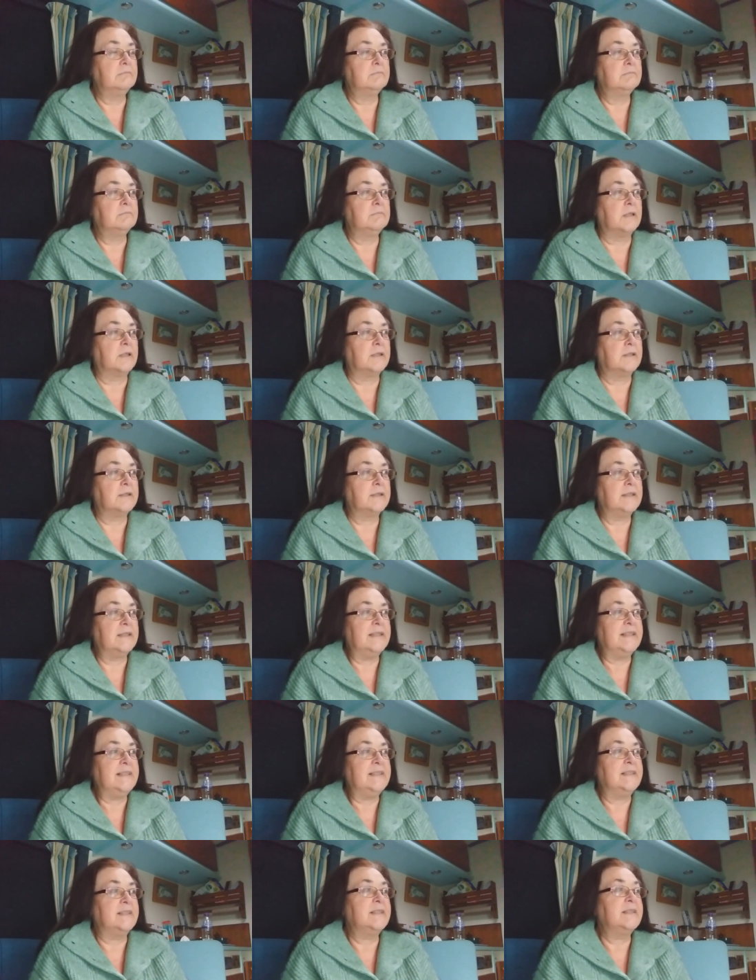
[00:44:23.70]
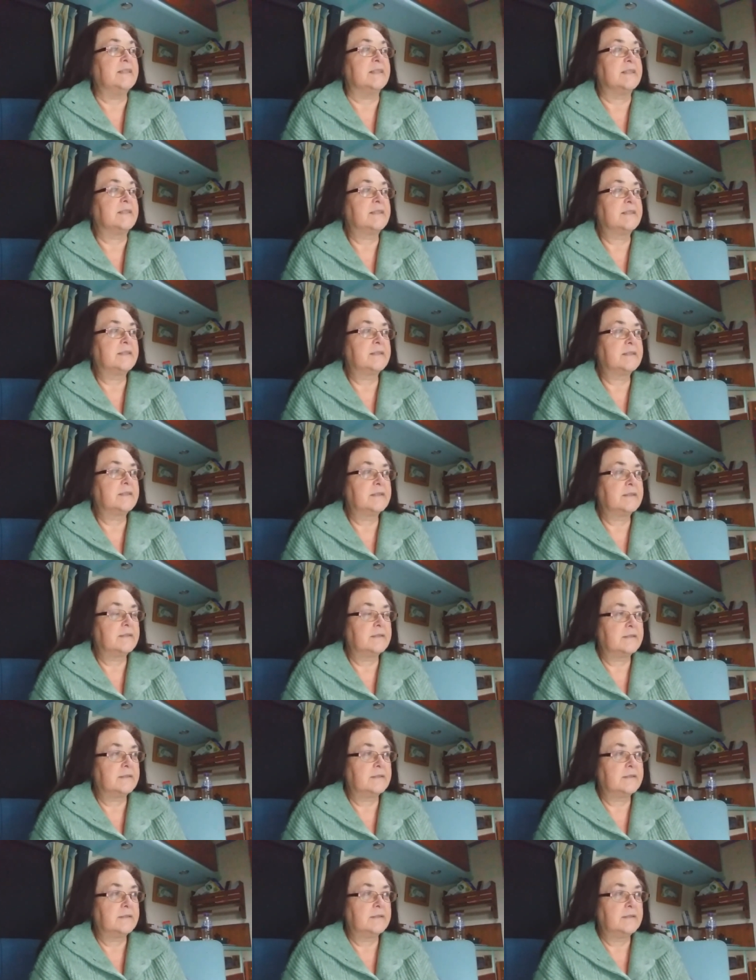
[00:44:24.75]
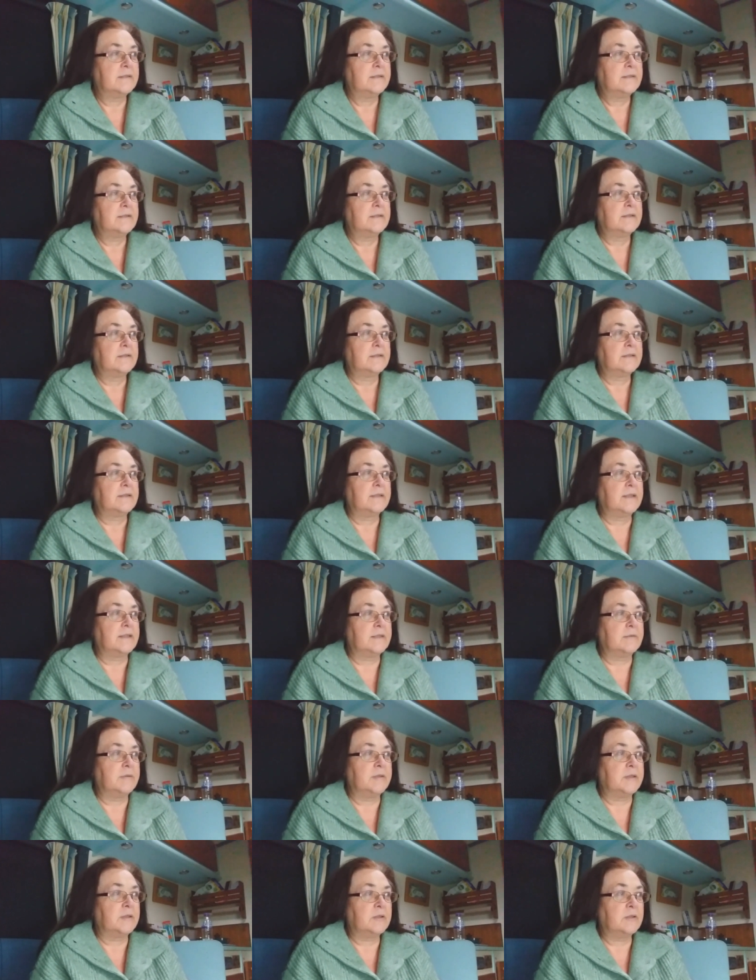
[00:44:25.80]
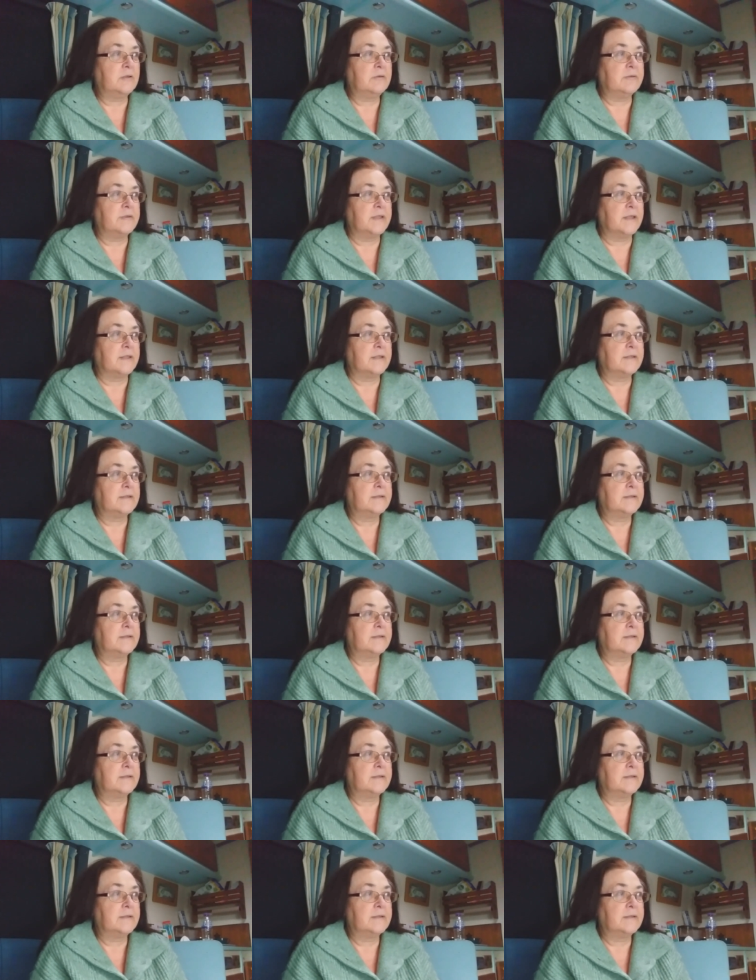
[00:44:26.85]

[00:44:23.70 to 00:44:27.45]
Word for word: But elitists, they're to be scoffed at,